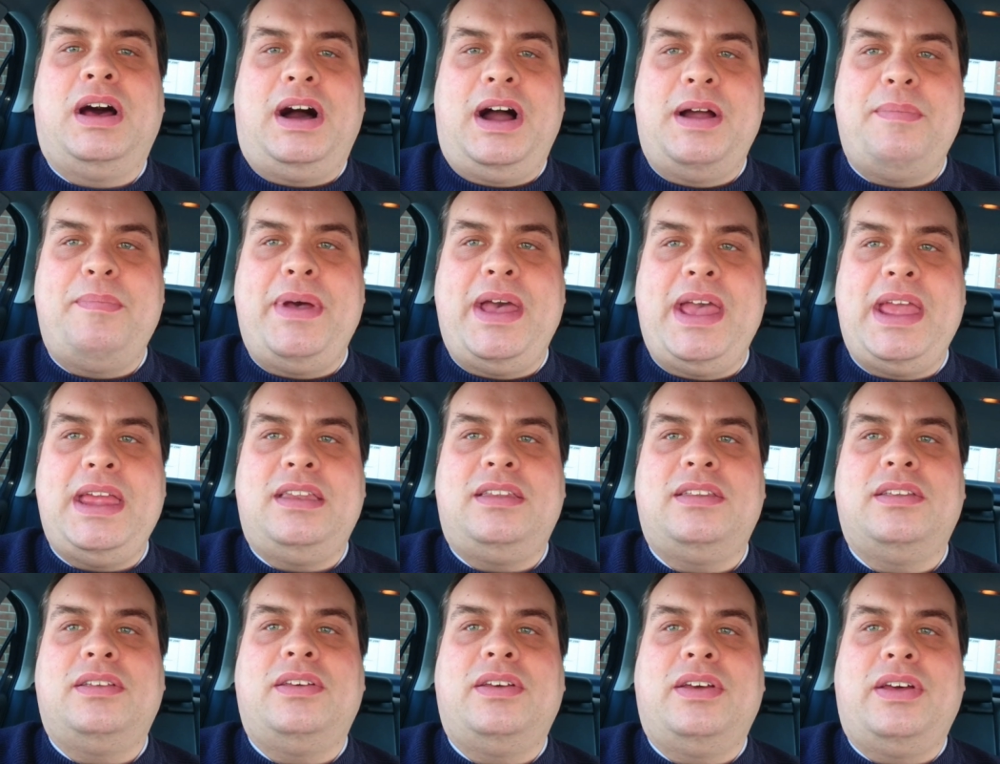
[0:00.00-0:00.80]
I
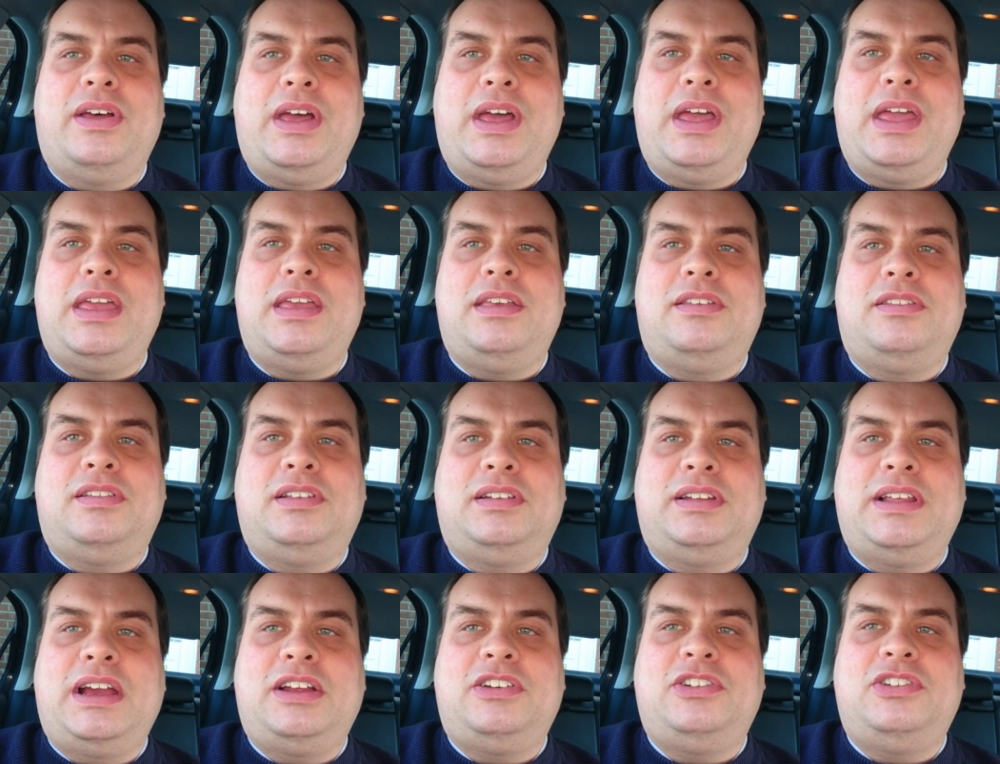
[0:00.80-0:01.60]
made a
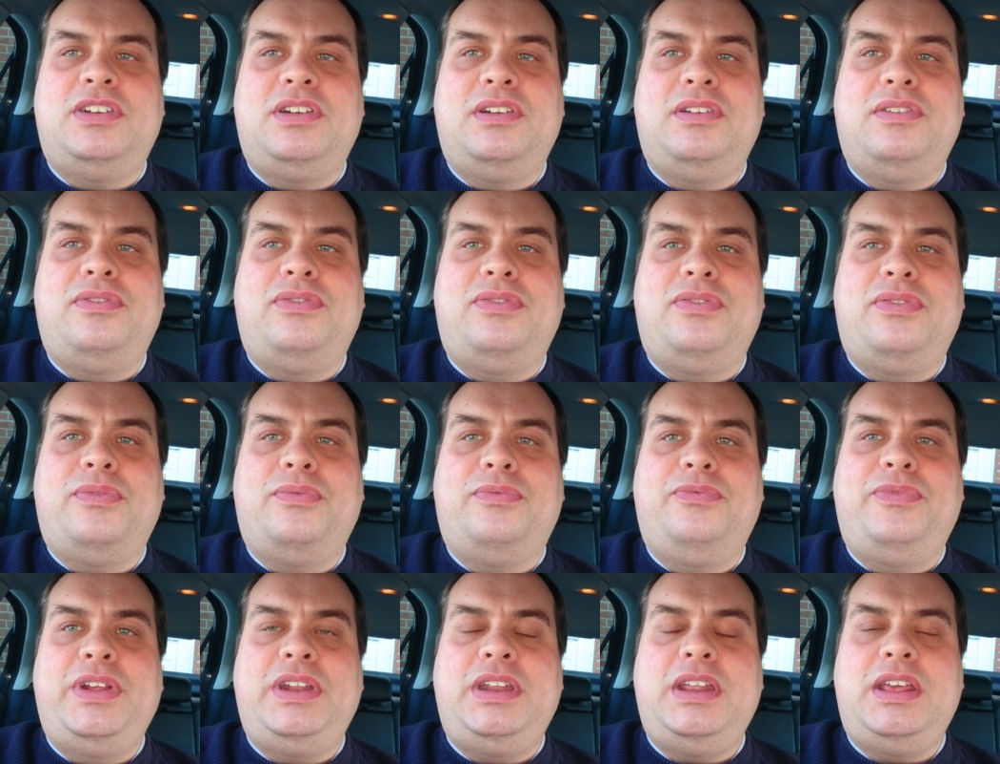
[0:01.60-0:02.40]
selection of
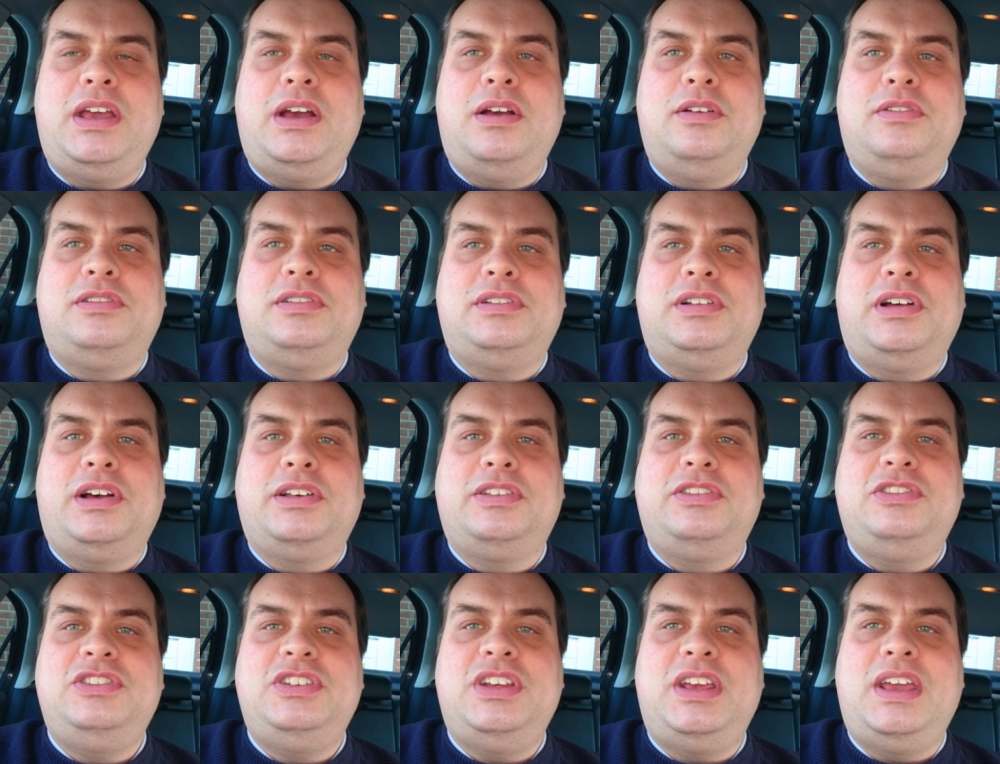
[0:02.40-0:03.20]
videos
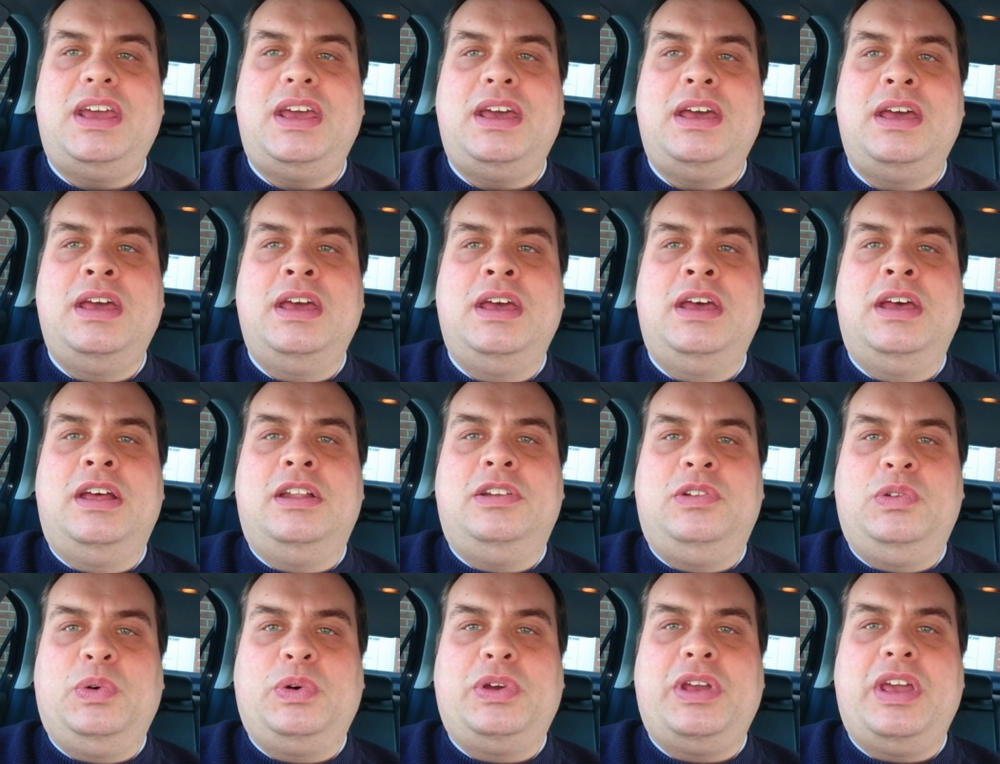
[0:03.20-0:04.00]
last year
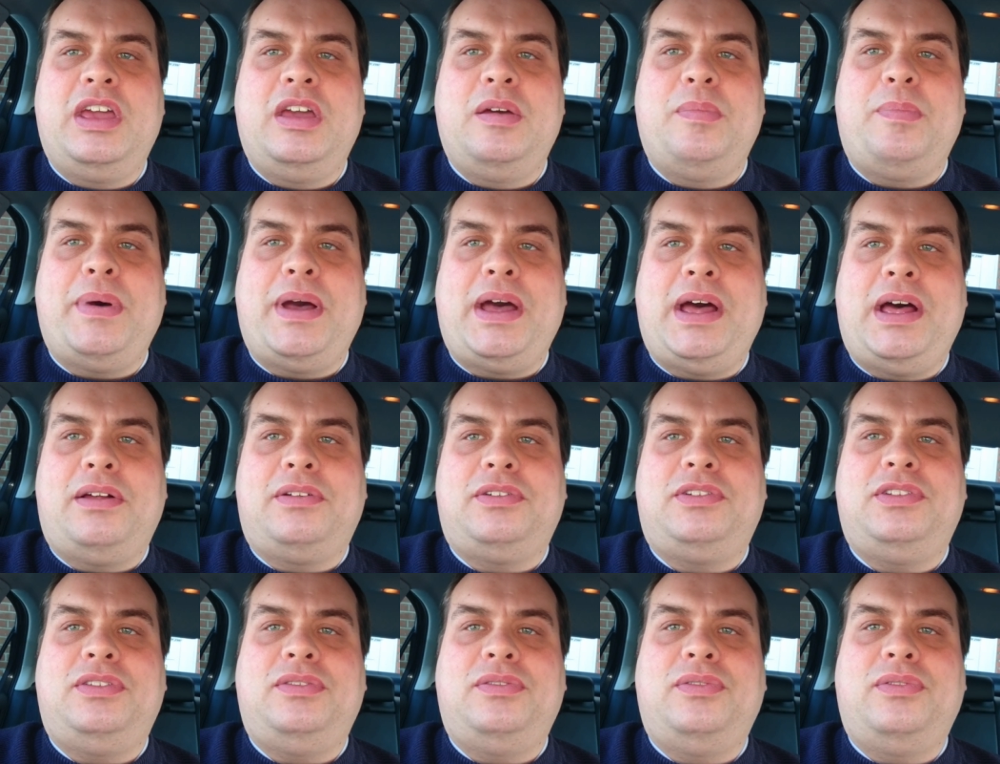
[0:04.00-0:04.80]
talking
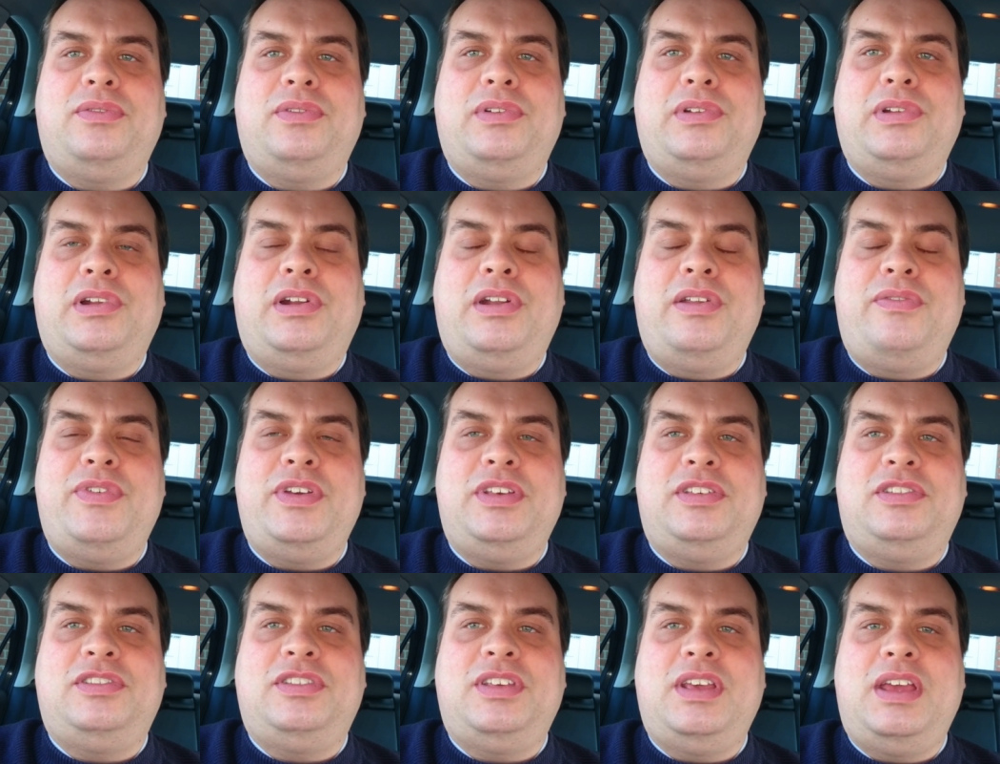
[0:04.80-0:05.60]
about a lot of
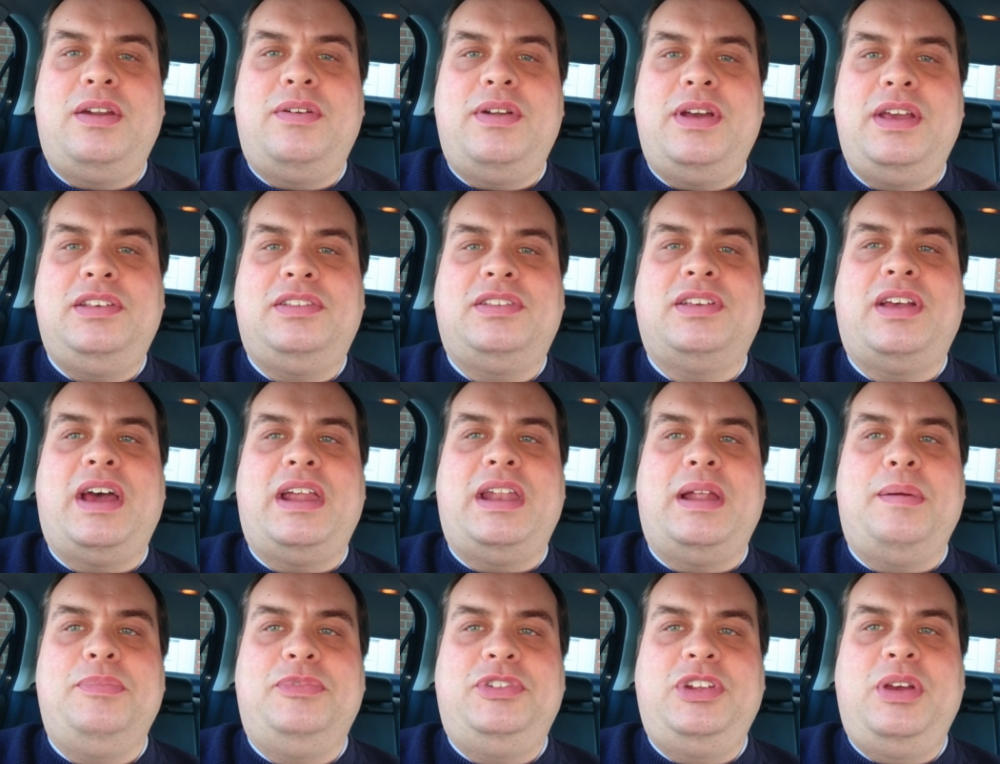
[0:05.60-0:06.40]
these series,
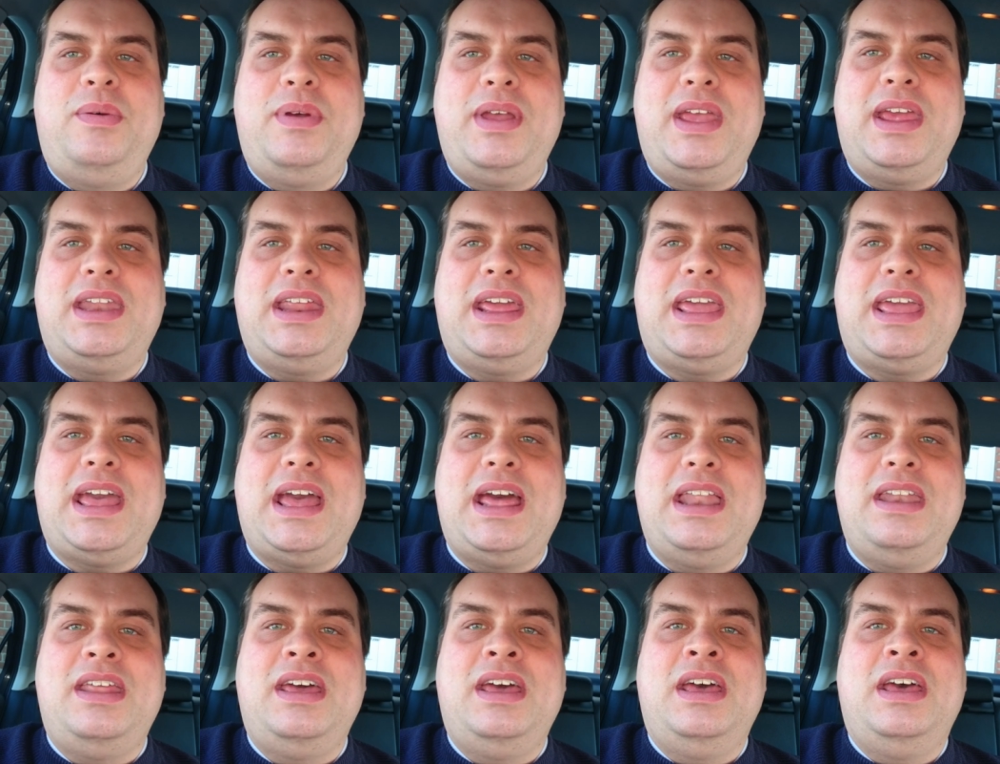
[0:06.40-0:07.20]
and I'm doing it
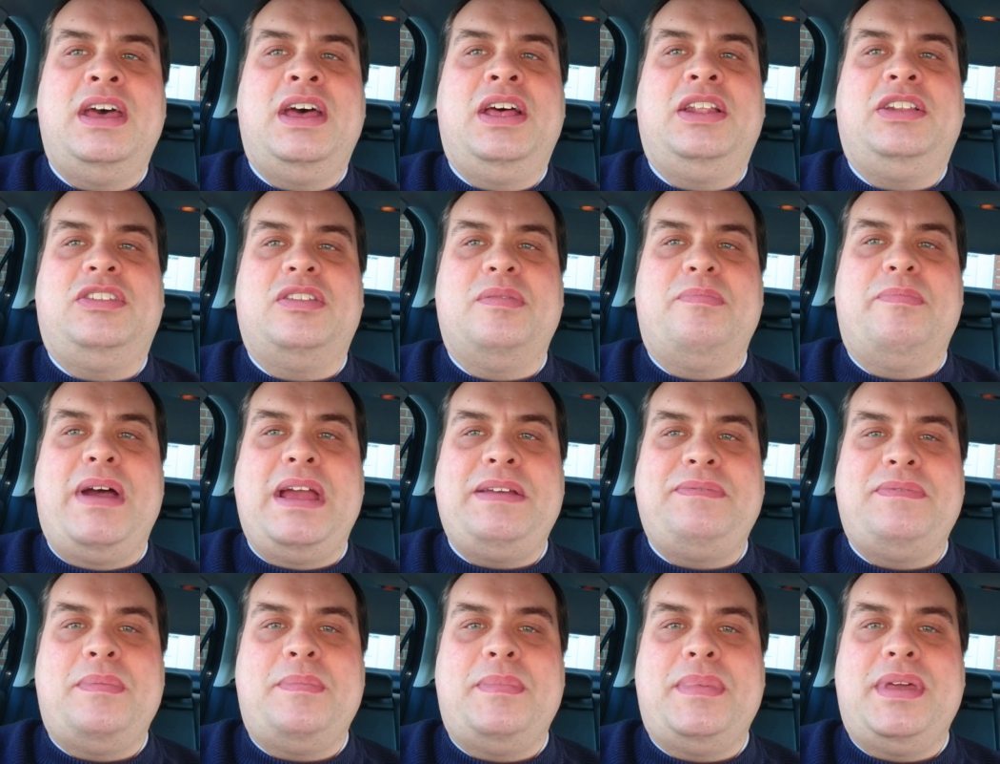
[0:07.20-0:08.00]
again to
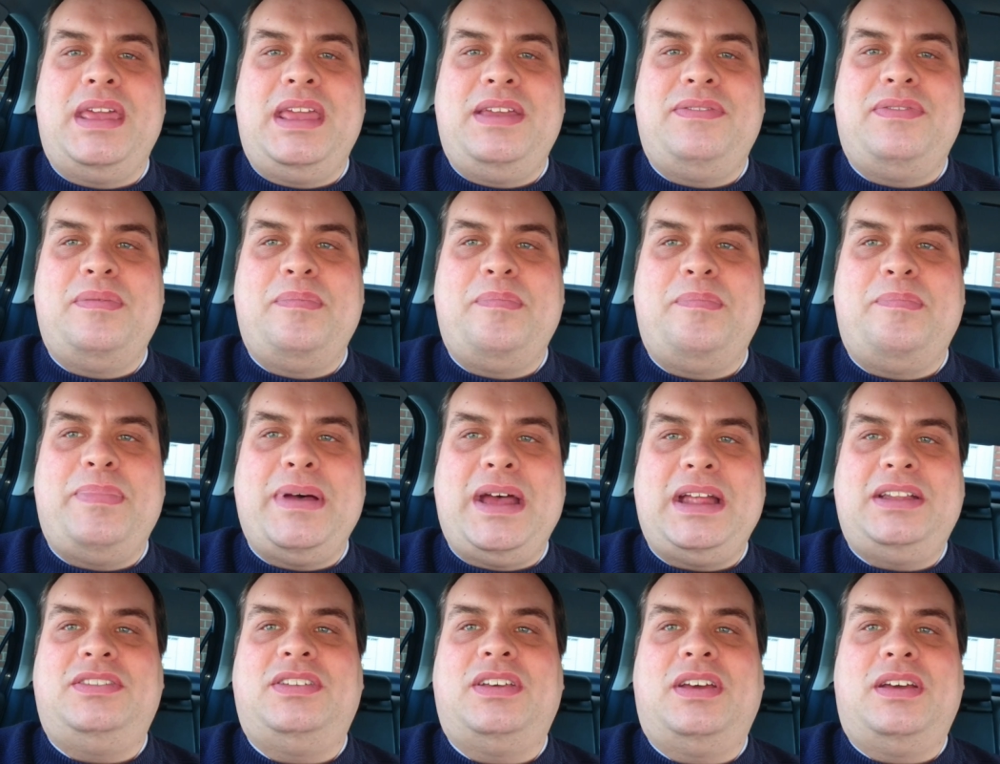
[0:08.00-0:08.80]
make them even
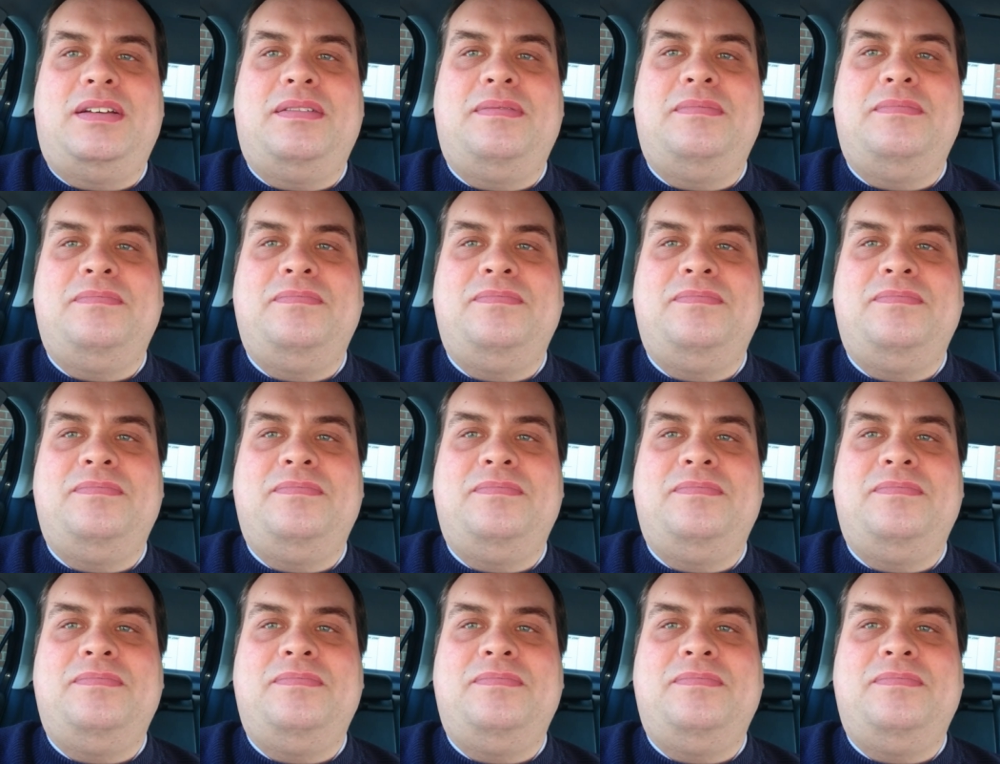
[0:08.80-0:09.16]
better.